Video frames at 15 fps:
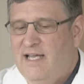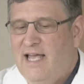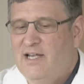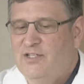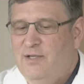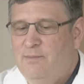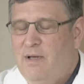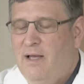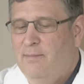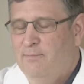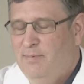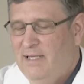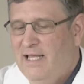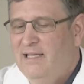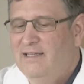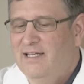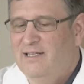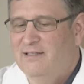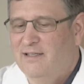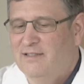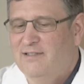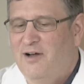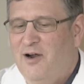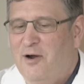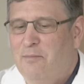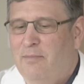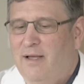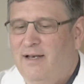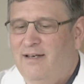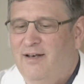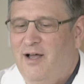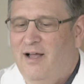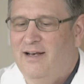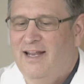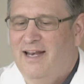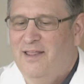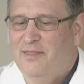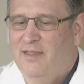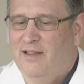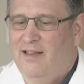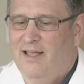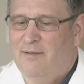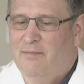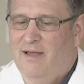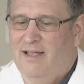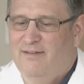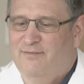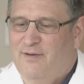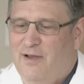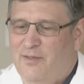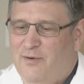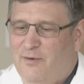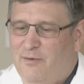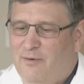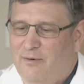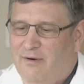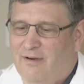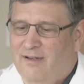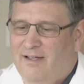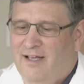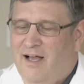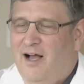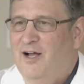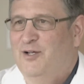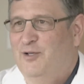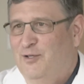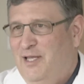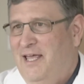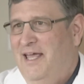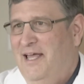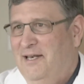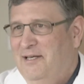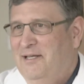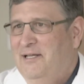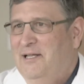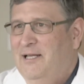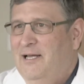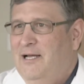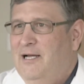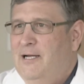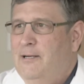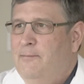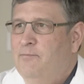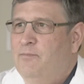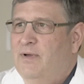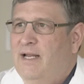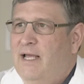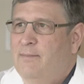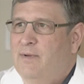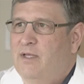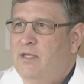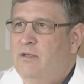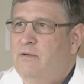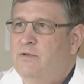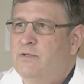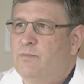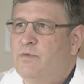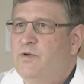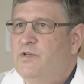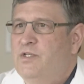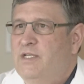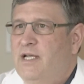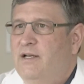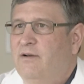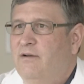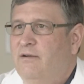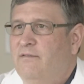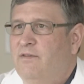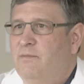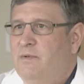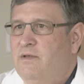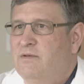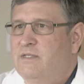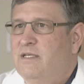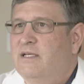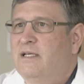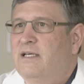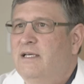I actually I play a little guitar, but not anything like my father or uncle can. Um, but I'm a huge appreciator of music.